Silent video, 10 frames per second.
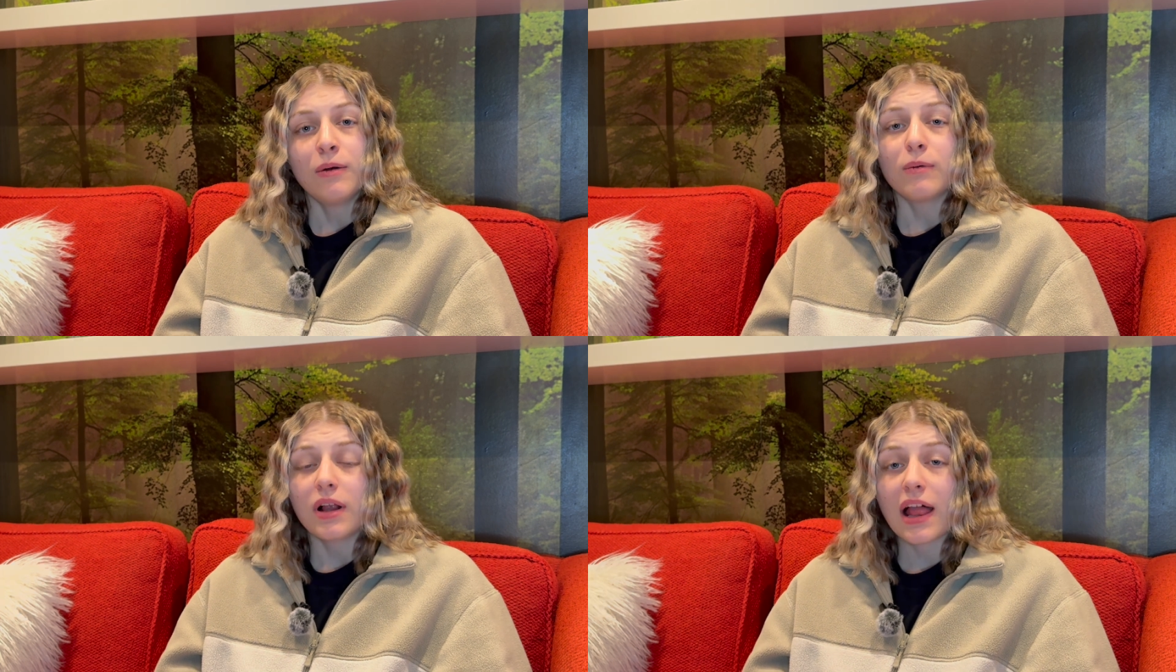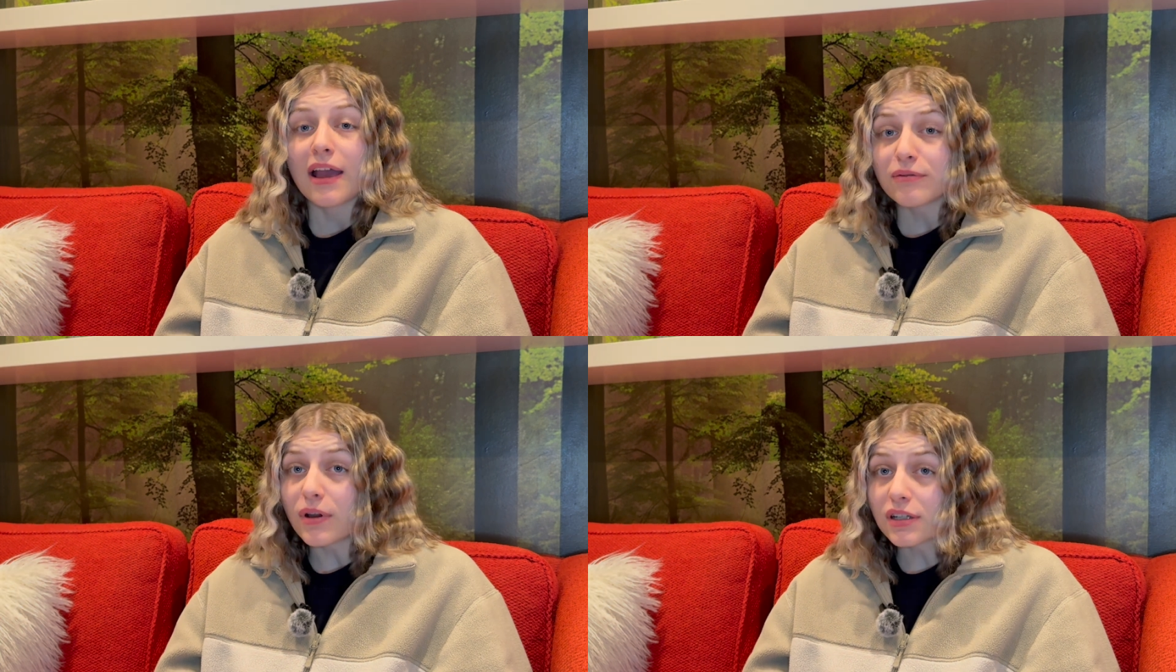Well,
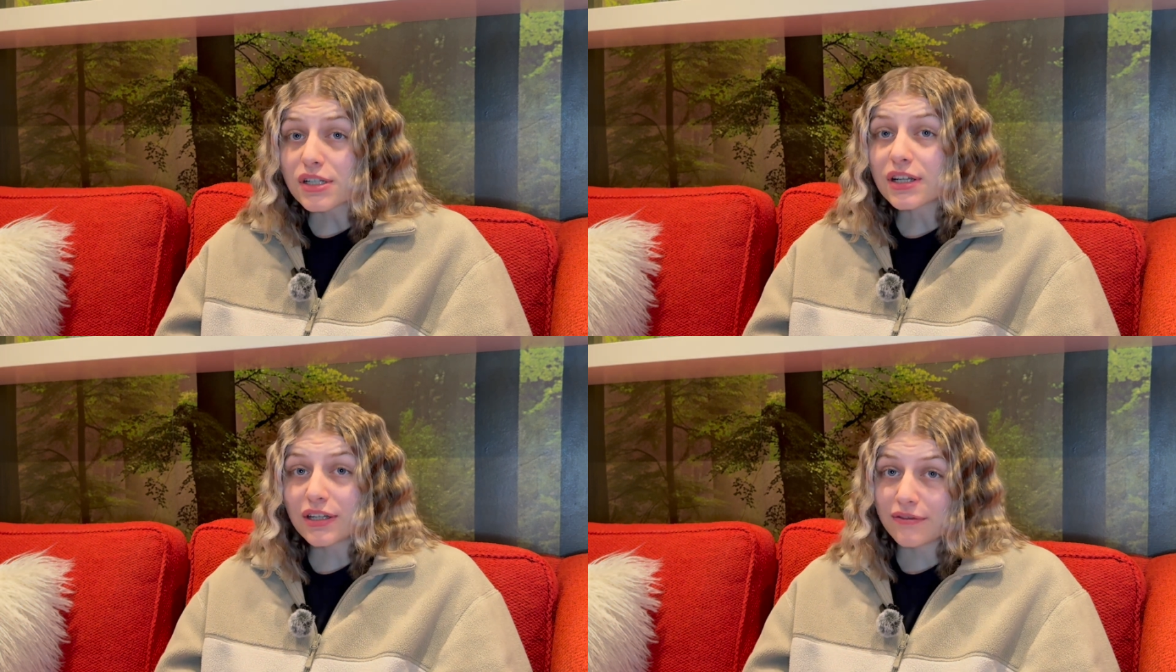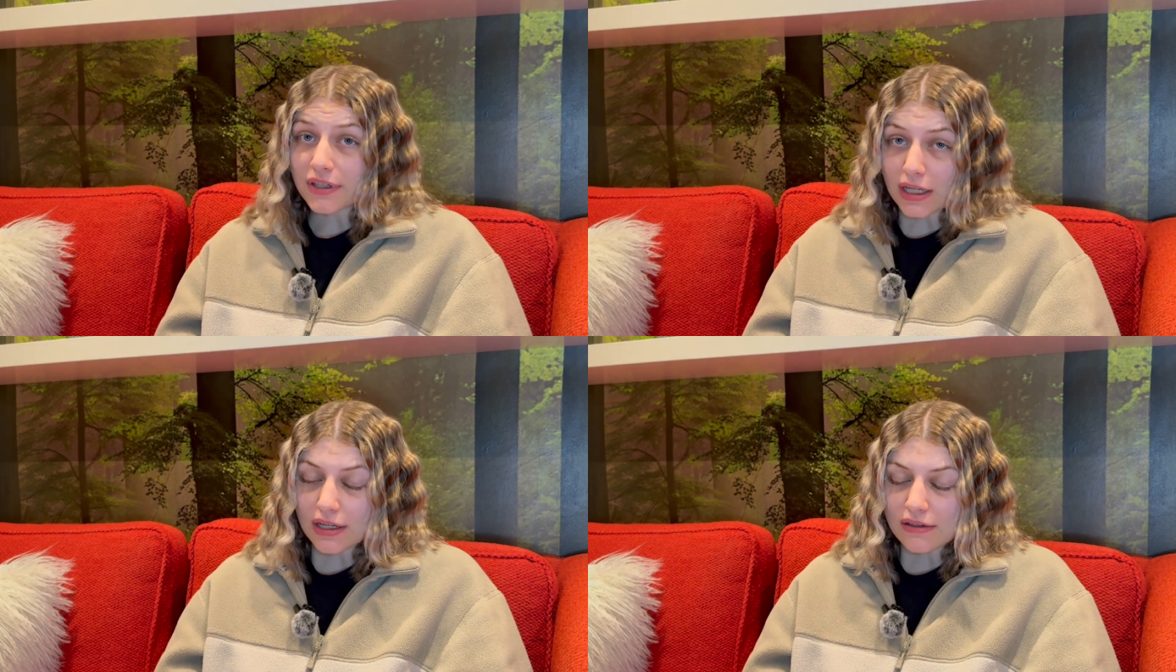I've watched all your
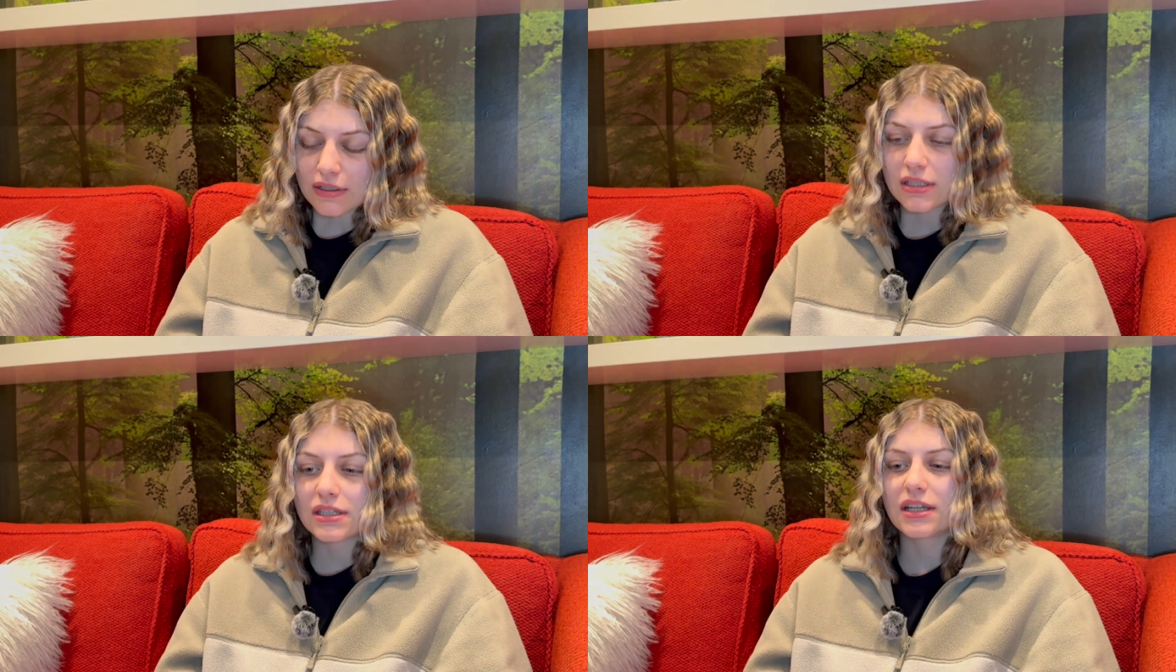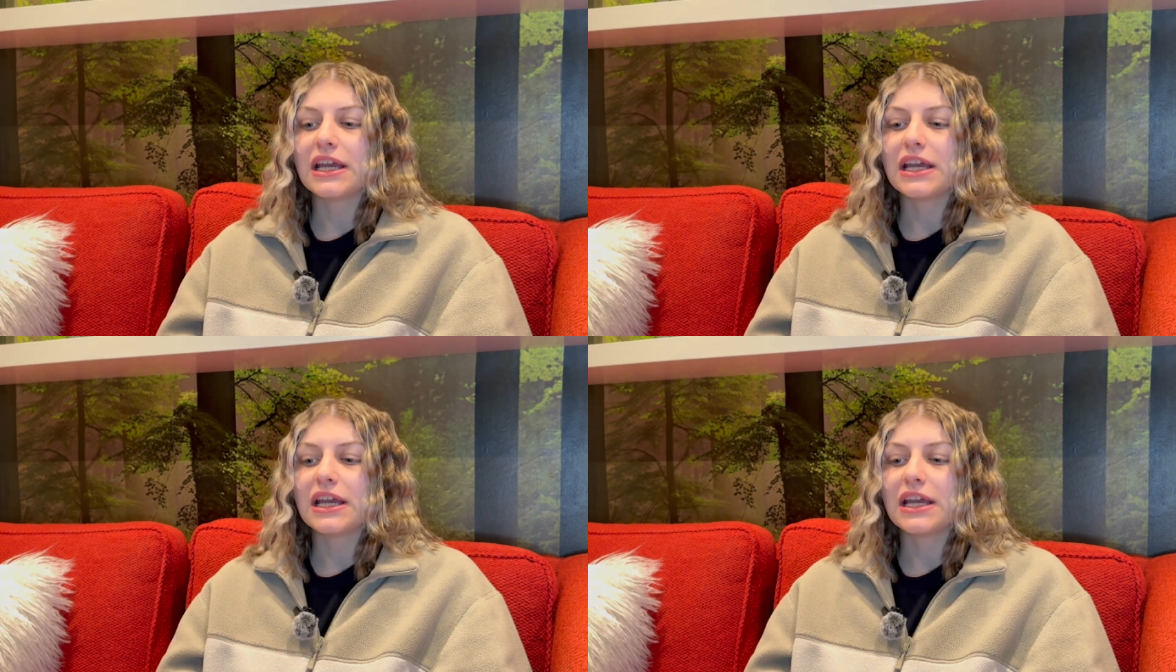videos,